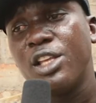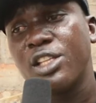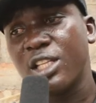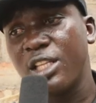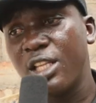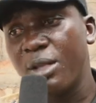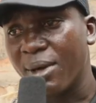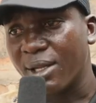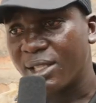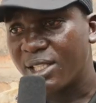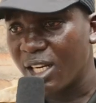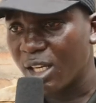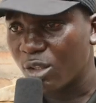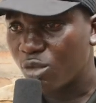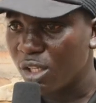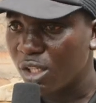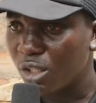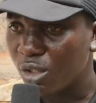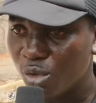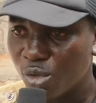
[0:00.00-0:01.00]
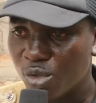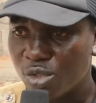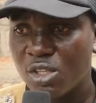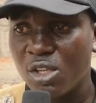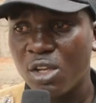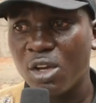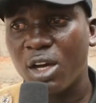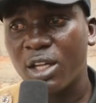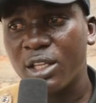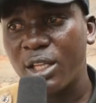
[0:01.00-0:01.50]
see the material, so you
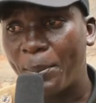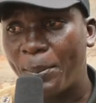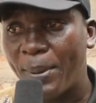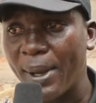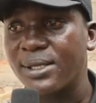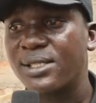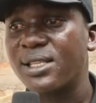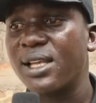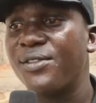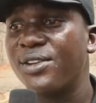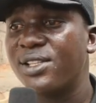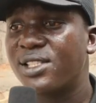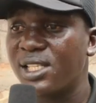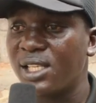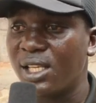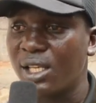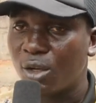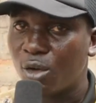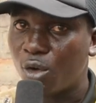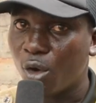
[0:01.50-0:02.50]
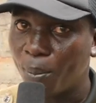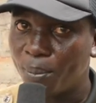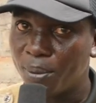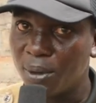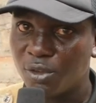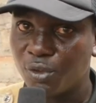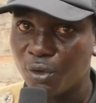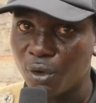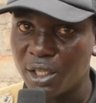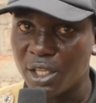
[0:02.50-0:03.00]
see all the parts, everything
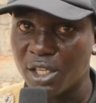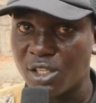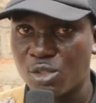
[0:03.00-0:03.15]
complete for you.